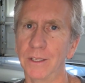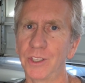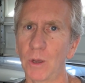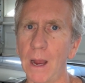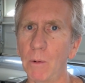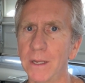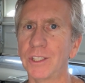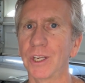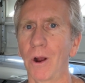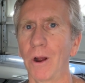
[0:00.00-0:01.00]
And so I went
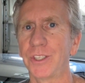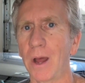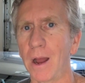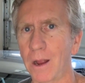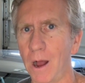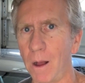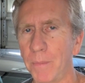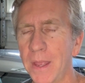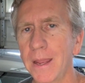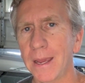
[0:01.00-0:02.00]
to cars.com
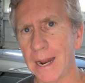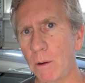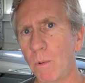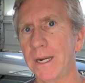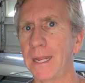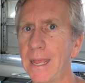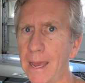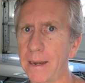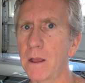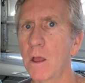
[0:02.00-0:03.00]
and I wanted to
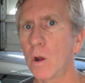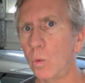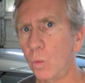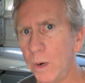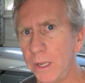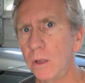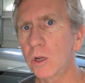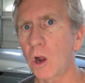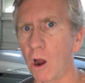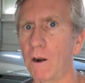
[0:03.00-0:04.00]
get real
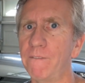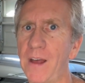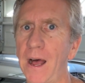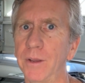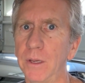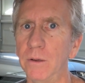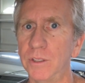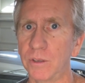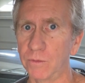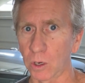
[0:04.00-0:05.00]
car
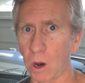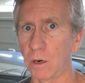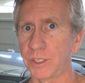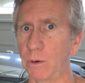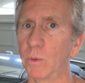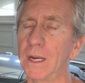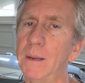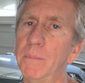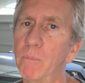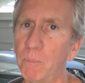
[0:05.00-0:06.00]
values over cars that
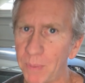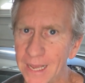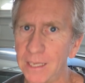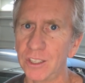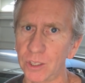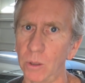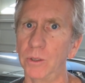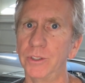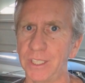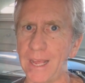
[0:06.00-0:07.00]
were being
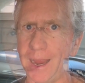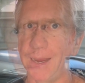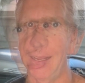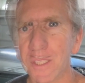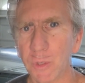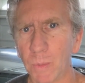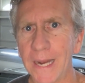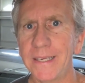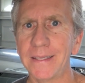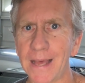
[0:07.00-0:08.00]
sold today. So when I
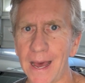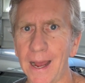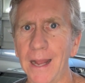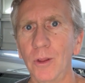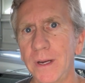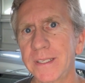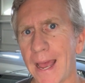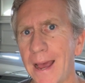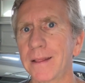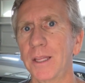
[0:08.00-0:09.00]
did that, I looked
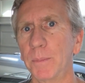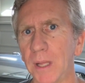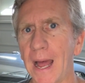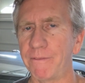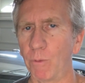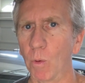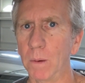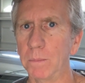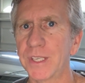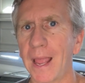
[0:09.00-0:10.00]
at the
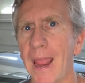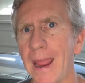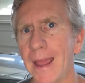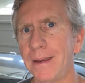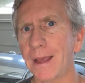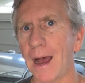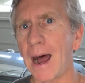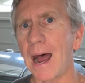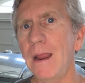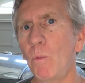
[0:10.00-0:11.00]
platforms and
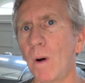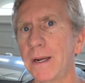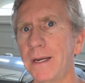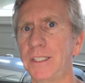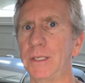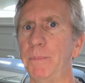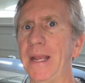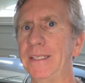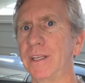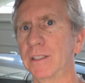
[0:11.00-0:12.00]
I wanted to
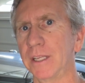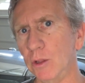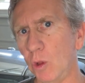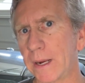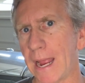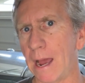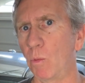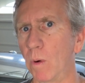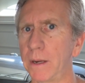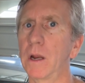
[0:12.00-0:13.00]
basically look at
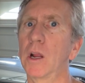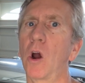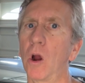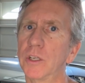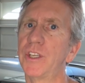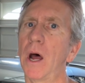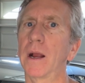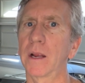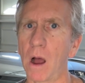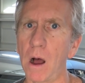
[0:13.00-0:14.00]
what
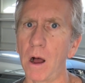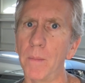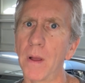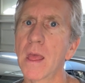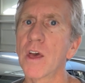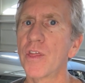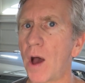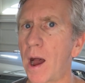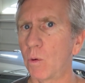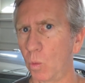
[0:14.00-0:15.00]
cars.com
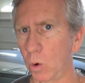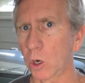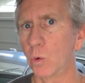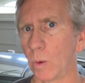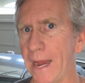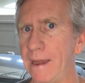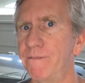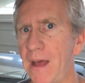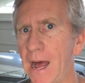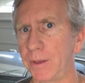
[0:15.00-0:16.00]
thought were great
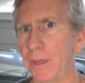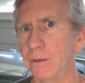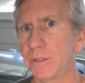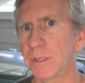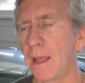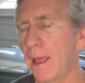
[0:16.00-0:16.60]
values.